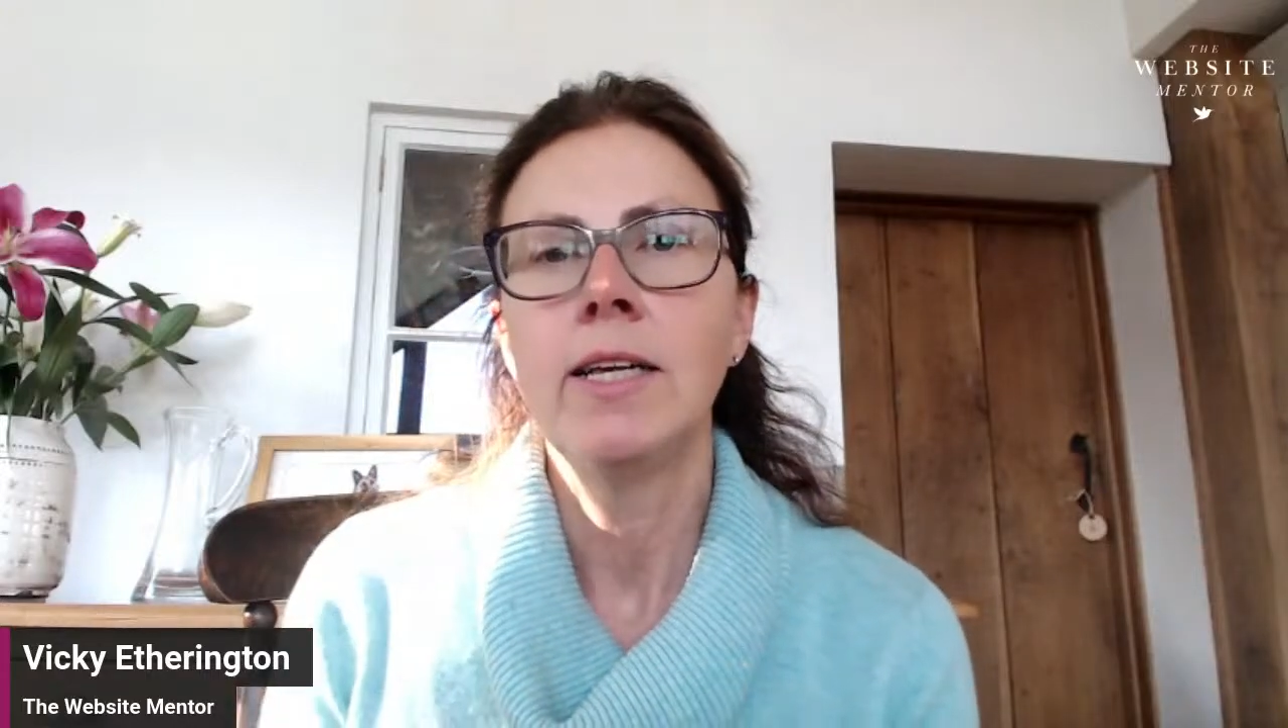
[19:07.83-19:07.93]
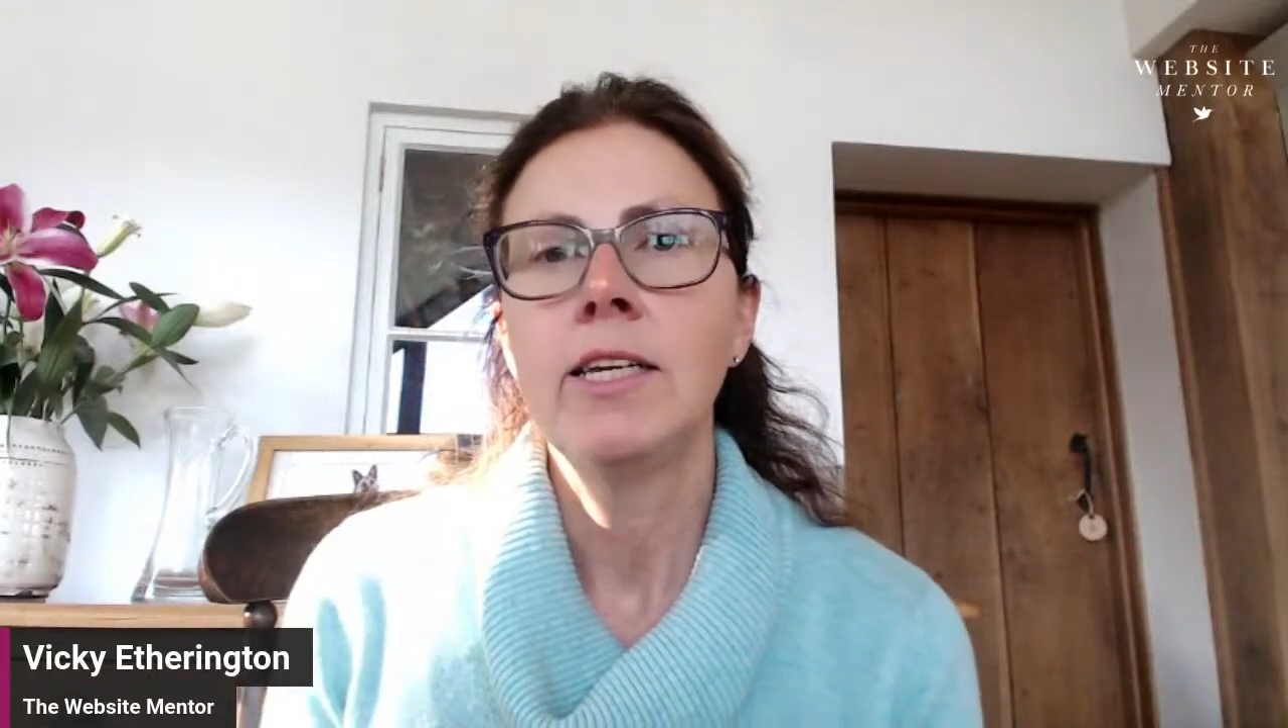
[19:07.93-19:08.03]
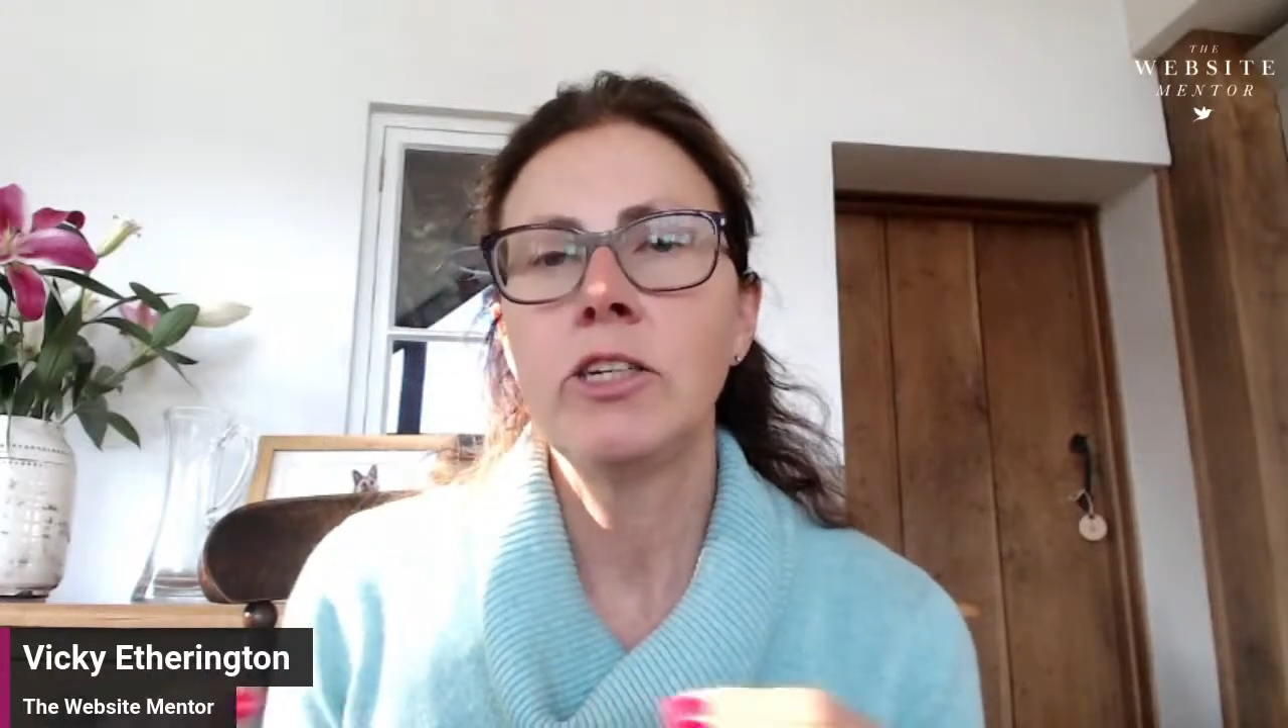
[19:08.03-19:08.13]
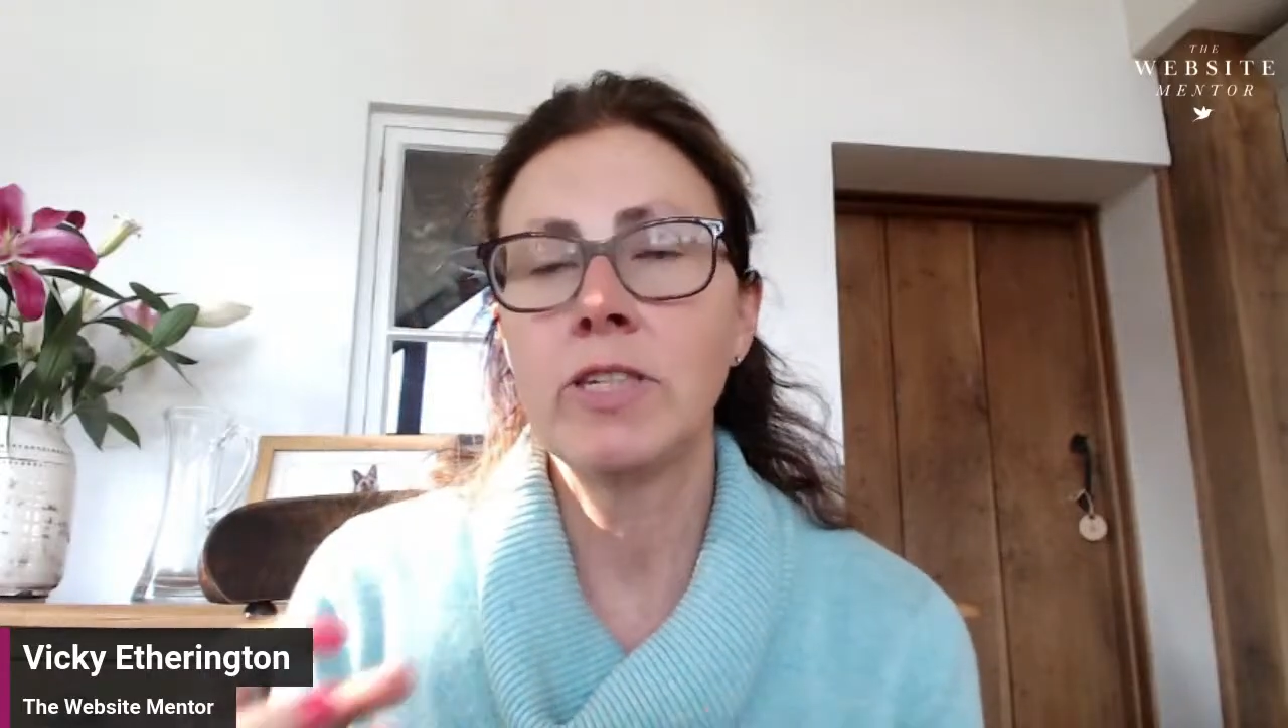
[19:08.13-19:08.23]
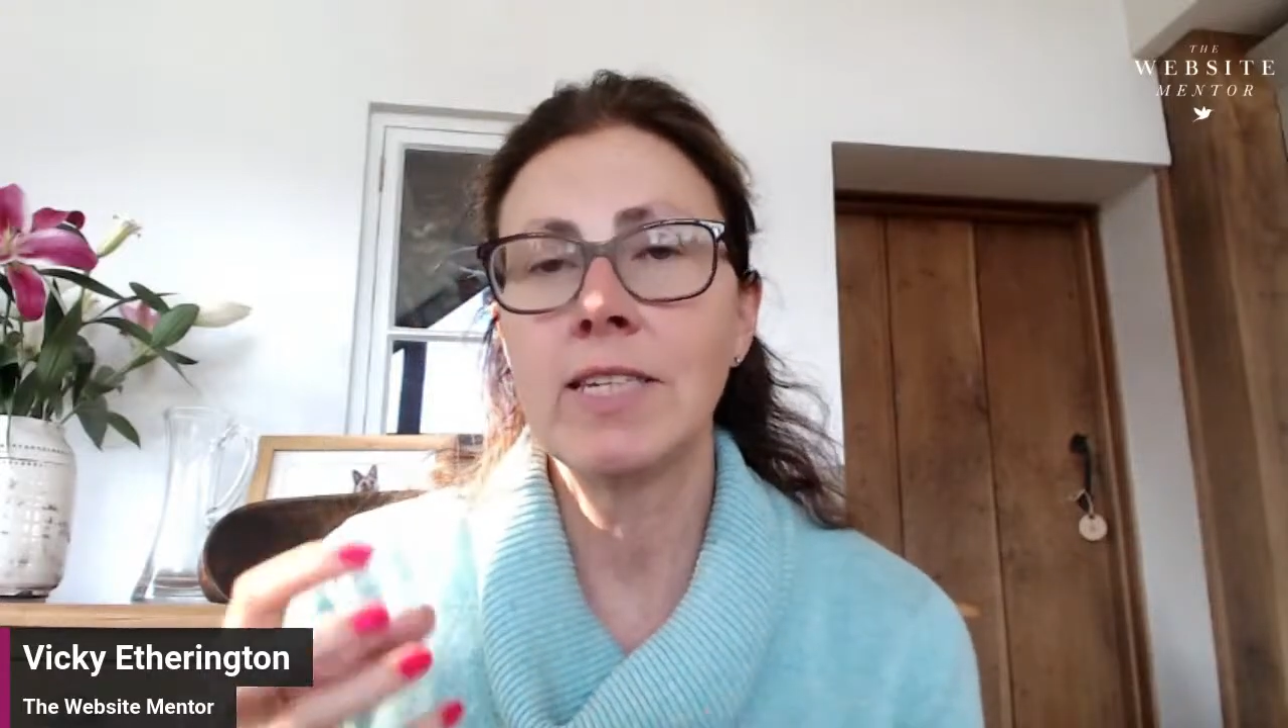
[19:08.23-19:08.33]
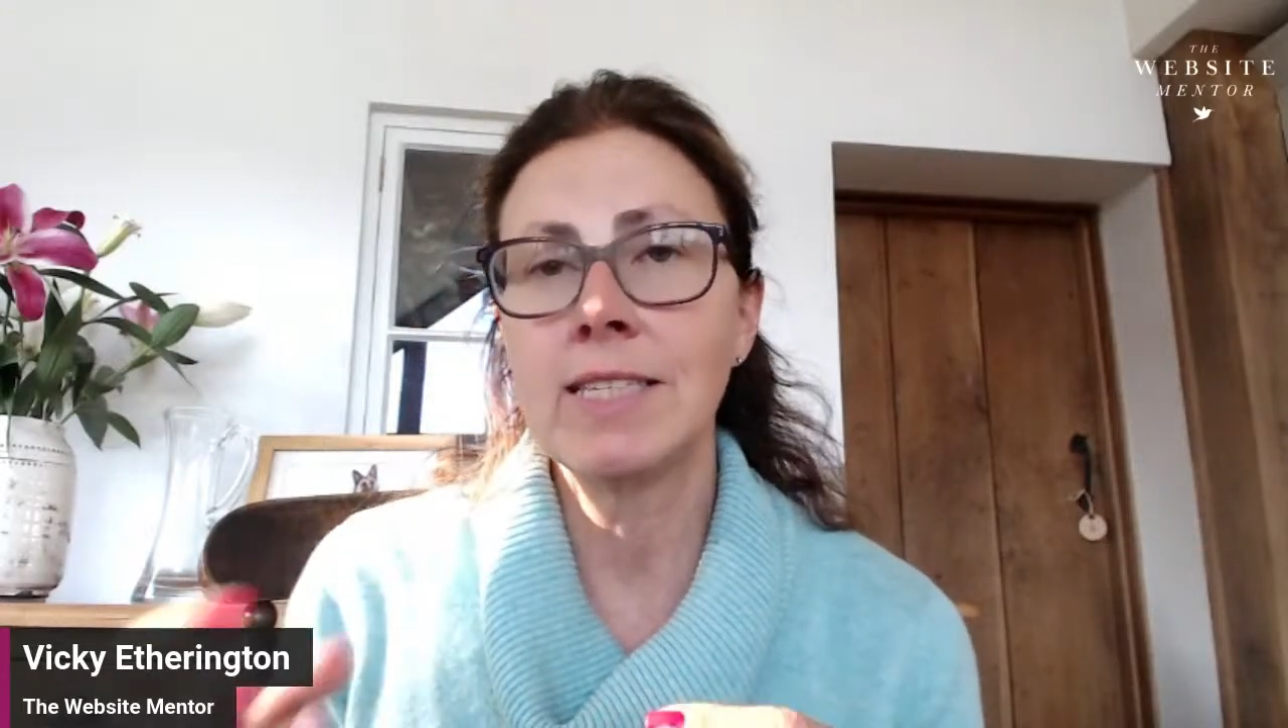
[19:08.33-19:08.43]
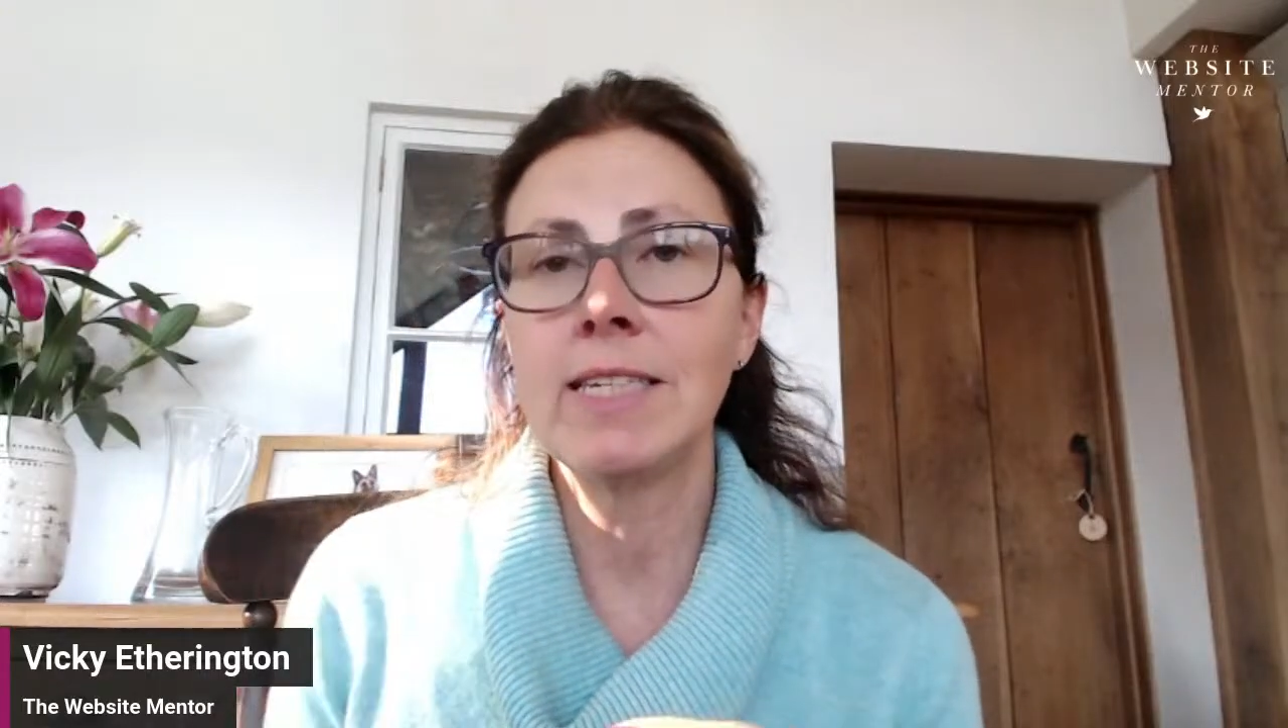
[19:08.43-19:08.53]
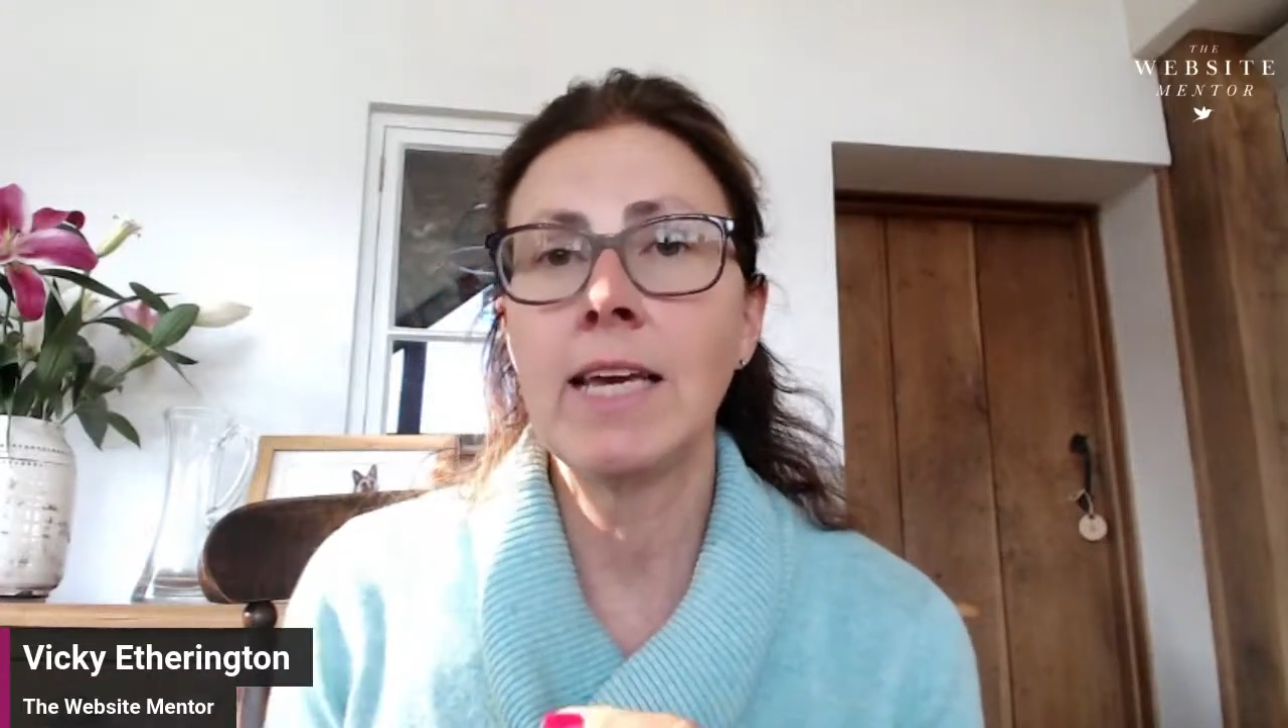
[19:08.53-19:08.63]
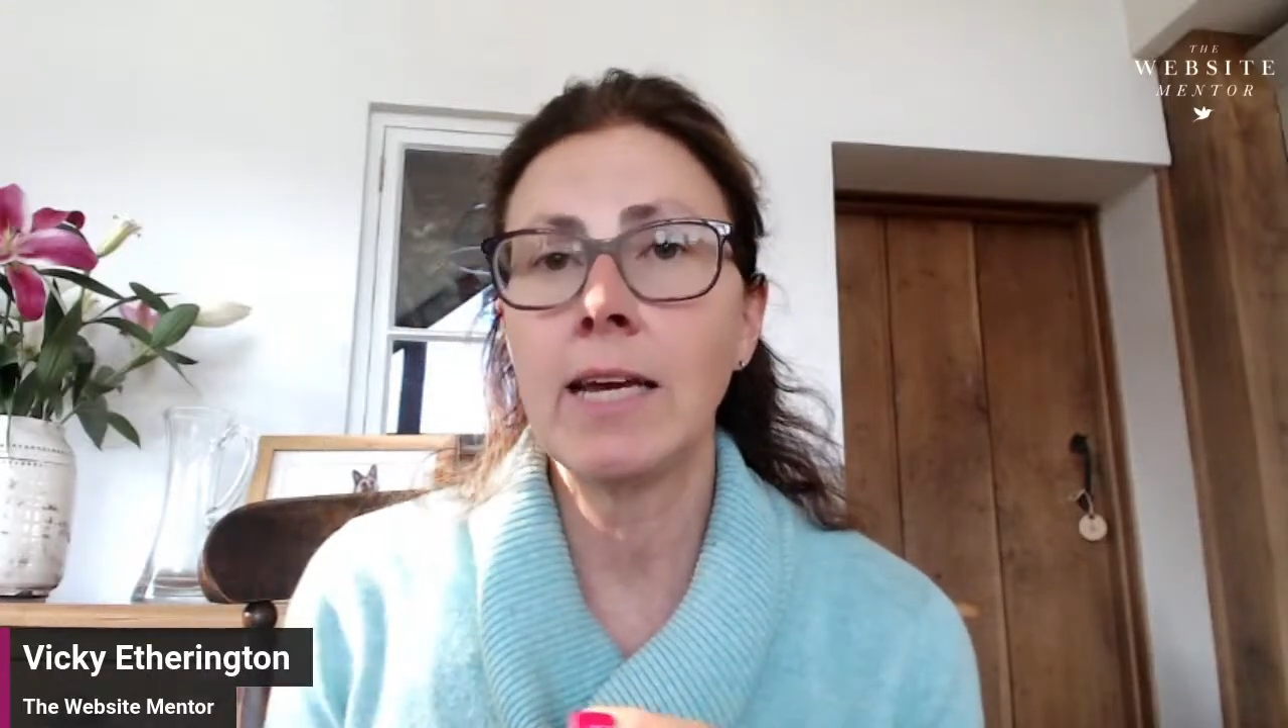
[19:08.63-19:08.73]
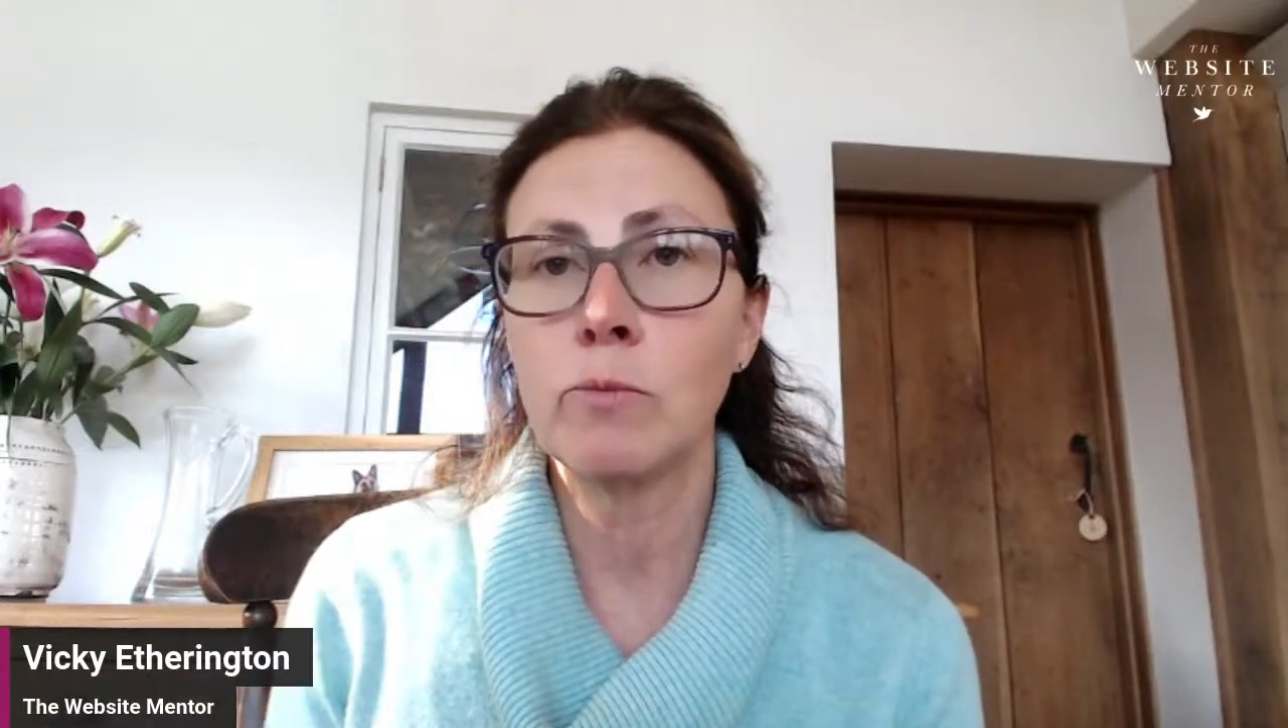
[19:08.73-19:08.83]
using a
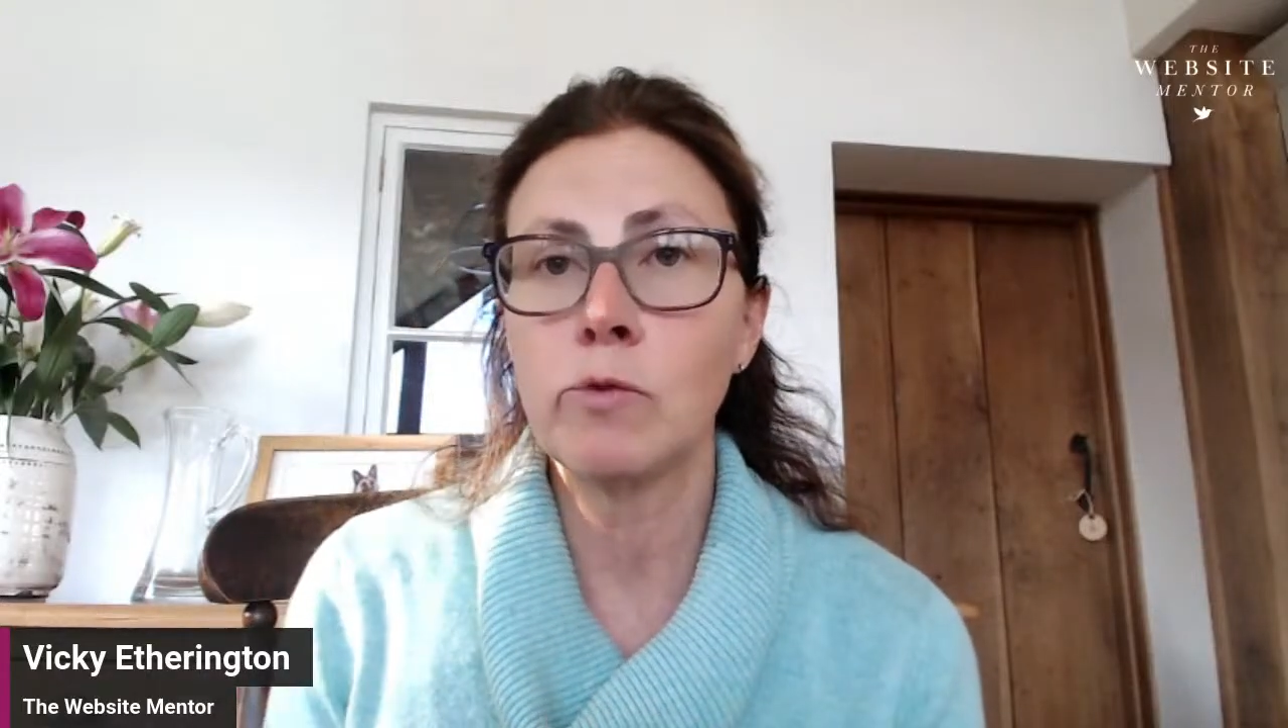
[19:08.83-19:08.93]
CDN